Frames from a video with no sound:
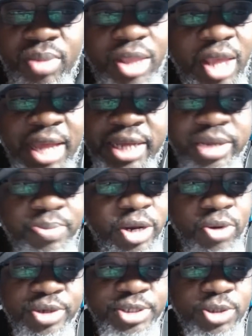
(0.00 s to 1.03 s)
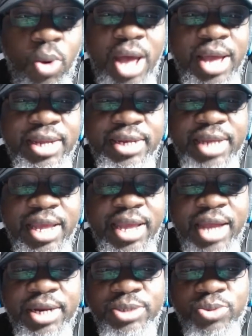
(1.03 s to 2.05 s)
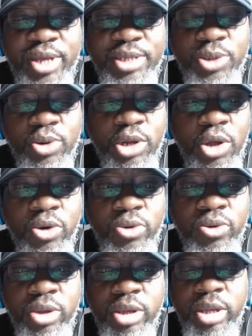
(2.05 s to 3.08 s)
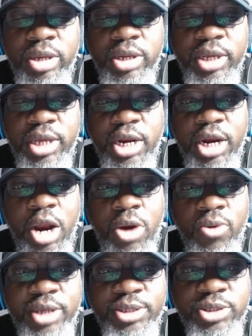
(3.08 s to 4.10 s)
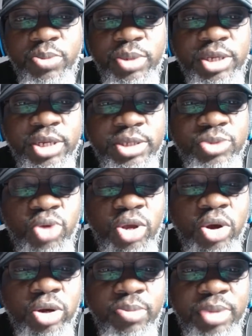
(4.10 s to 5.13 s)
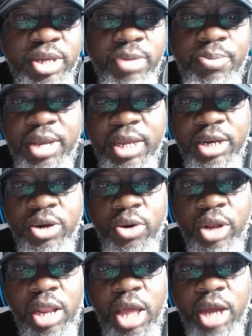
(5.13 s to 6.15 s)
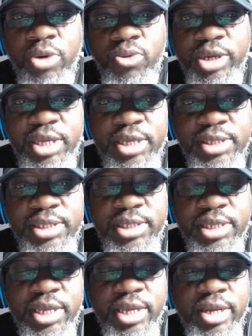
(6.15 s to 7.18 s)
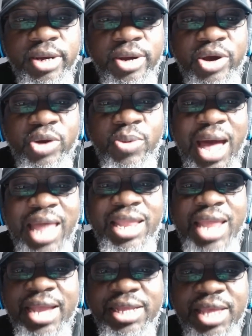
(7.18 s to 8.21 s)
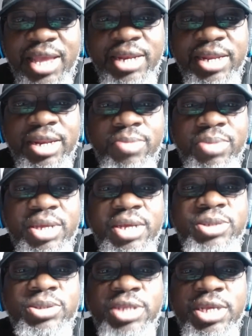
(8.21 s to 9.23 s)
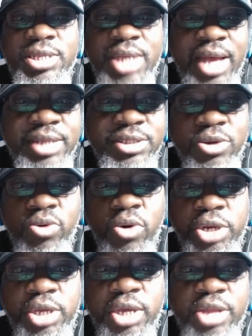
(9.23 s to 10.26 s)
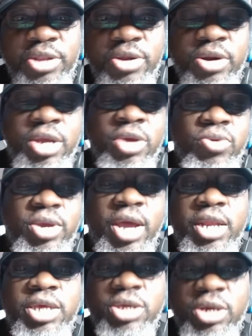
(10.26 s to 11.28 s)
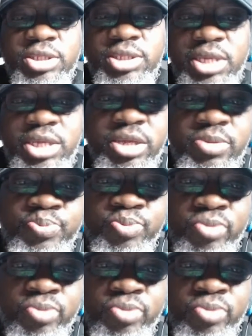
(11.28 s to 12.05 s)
It could be the reason why they got us ranked so low looking at our roster, because we're going to be dependent on a lot of rookies. I like that because these guys can grow together. We got a young team.